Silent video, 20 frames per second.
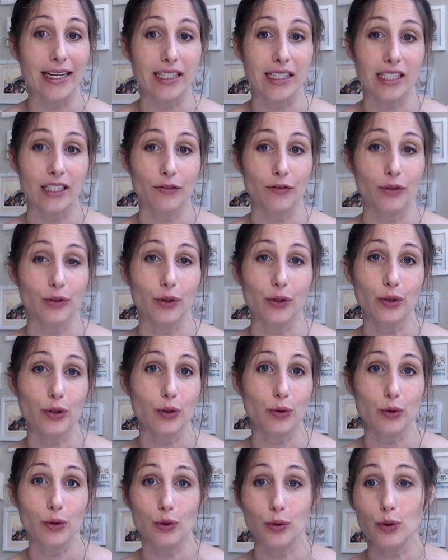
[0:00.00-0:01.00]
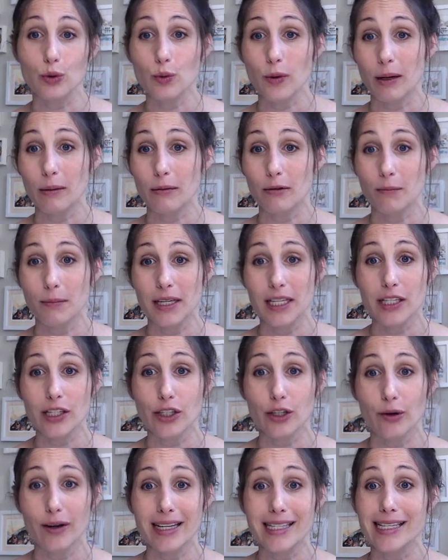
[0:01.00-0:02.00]
it's difficult to lose weight with
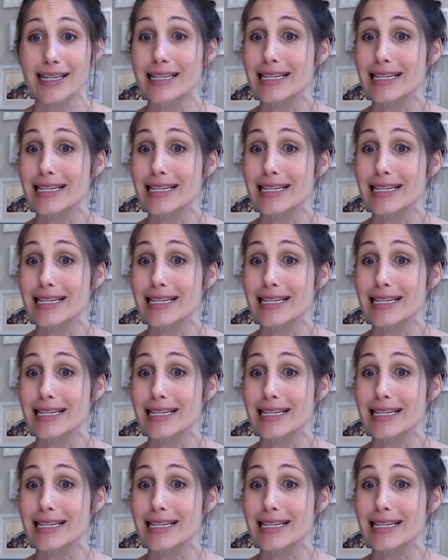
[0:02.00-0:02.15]
PCOS